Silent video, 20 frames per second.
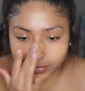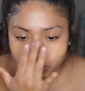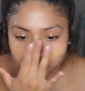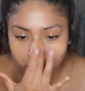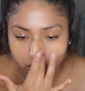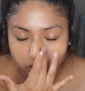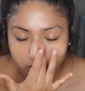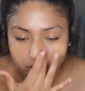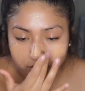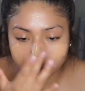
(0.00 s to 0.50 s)

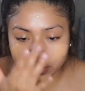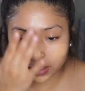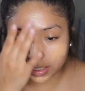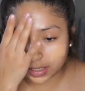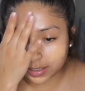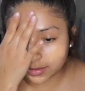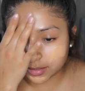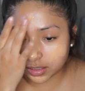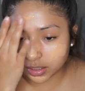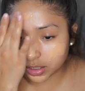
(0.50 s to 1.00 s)
sure your
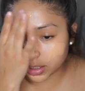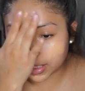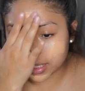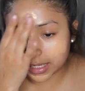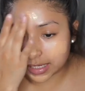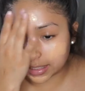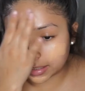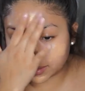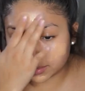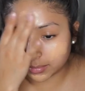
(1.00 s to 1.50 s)
hands are
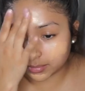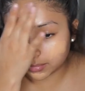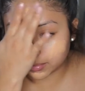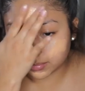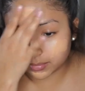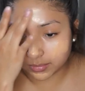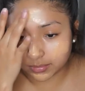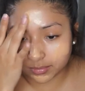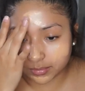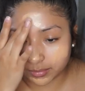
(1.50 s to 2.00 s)
clean,
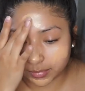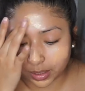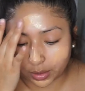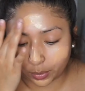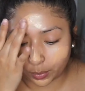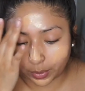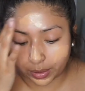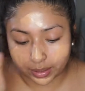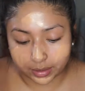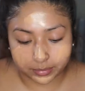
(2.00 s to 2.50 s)
by
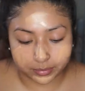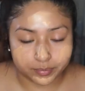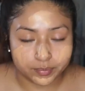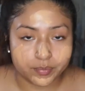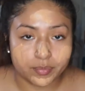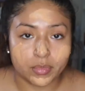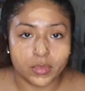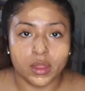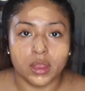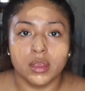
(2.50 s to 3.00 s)
the way.
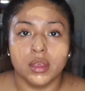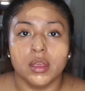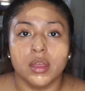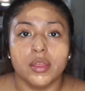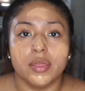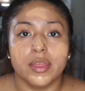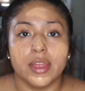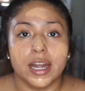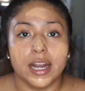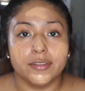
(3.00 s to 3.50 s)

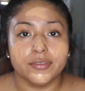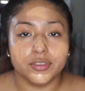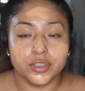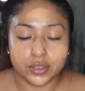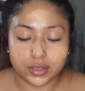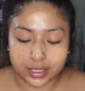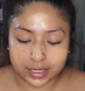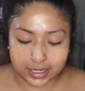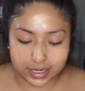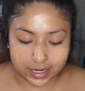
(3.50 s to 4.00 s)
Then
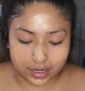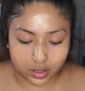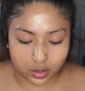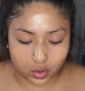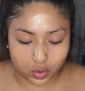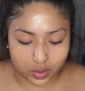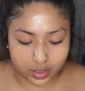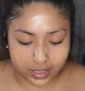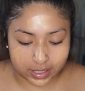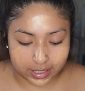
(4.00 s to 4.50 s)
after that I
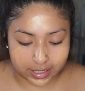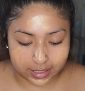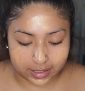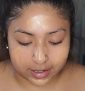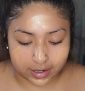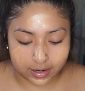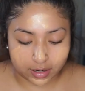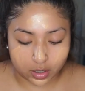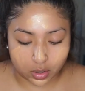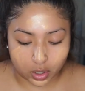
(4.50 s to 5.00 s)
go ahead
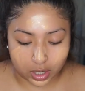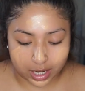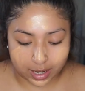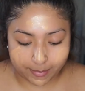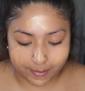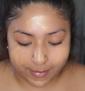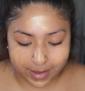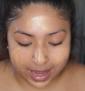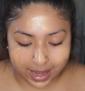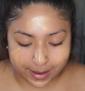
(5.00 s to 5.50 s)
and
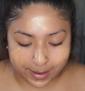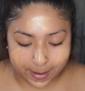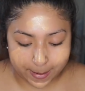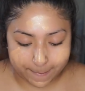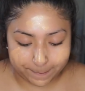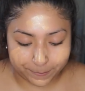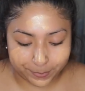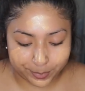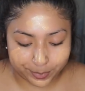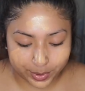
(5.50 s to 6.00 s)
grab my
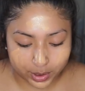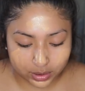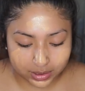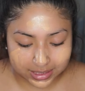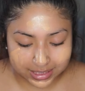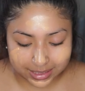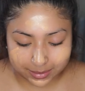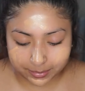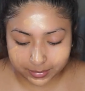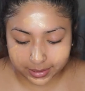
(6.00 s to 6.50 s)

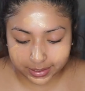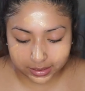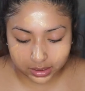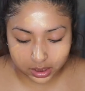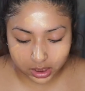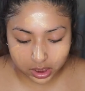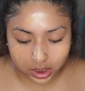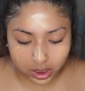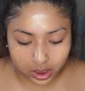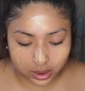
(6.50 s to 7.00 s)
beauty
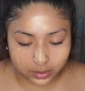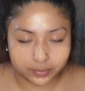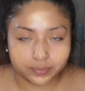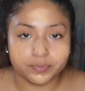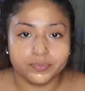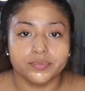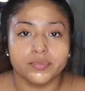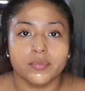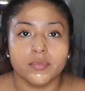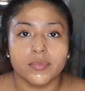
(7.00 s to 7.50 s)
blender
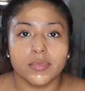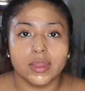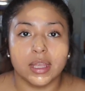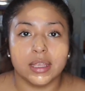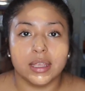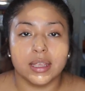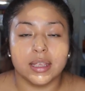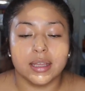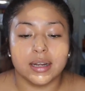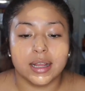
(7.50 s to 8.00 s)

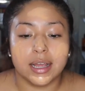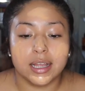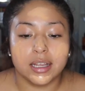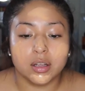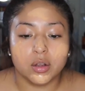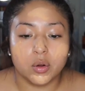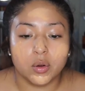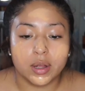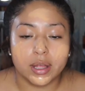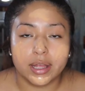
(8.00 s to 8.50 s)
and
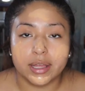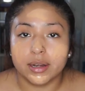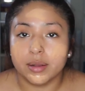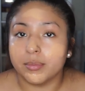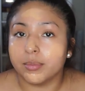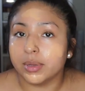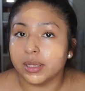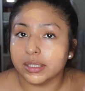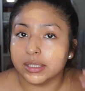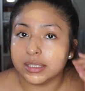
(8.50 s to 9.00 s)
I go ahead
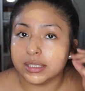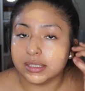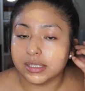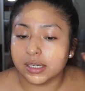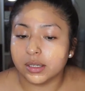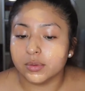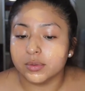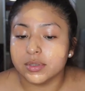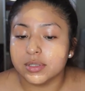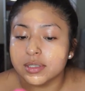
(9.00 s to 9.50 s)
and blend it
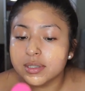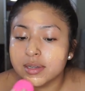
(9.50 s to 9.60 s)
out.